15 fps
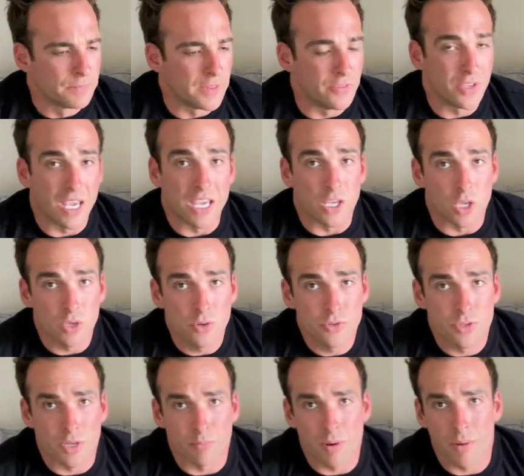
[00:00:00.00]
If you get used,
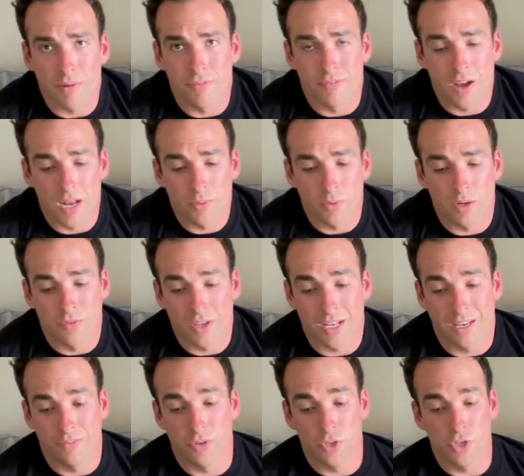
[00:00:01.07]
you can probably find one.
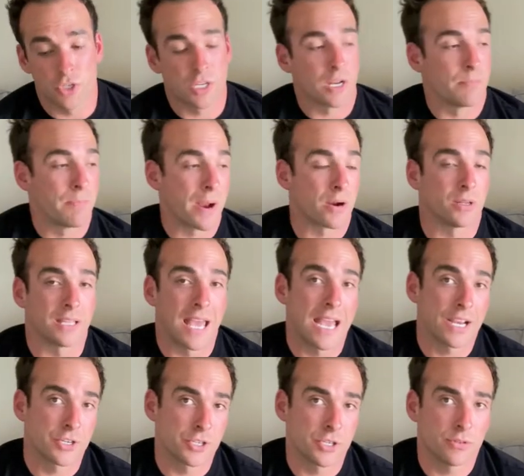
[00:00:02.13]
If you just get a barreled
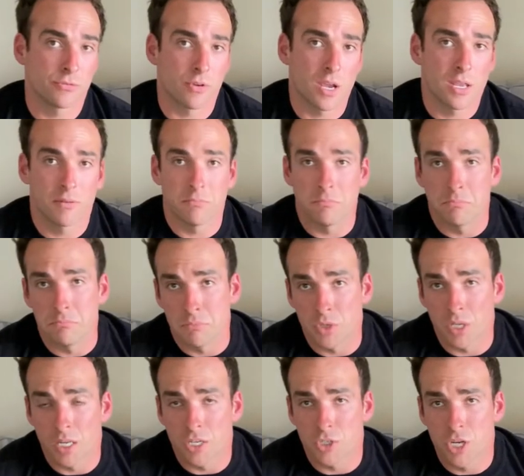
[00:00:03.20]
action, right, you
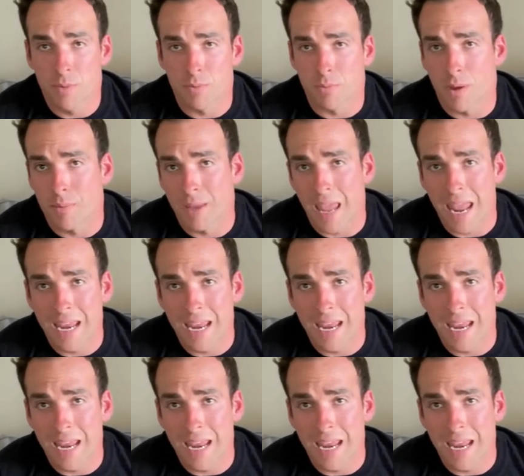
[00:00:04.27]
can get it cheaper, maybe